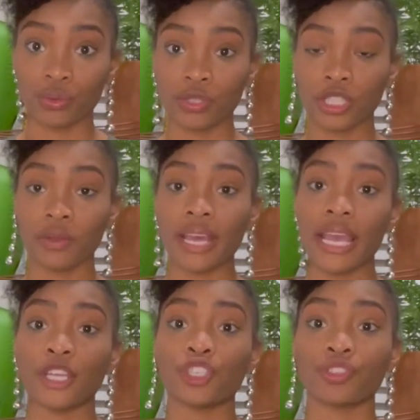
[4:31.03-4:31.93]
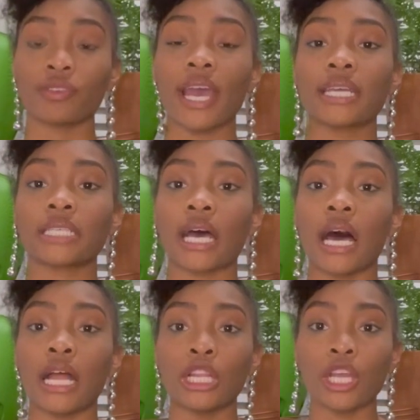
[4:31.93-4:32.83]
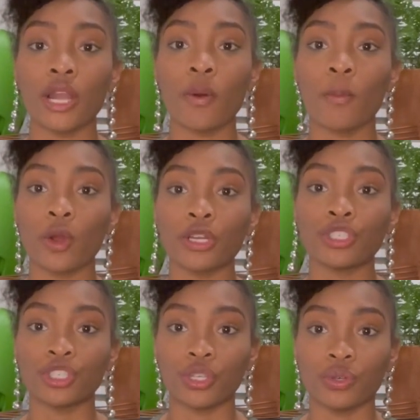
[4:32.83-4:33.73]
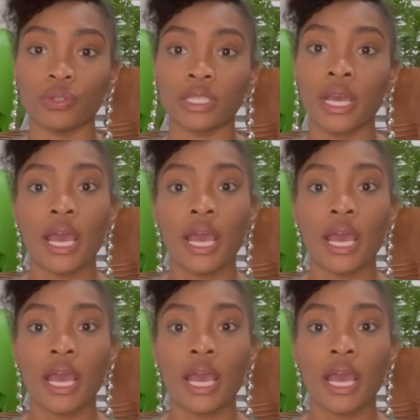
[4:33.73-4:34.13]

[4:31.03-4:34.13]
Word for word: So they extract a little more juice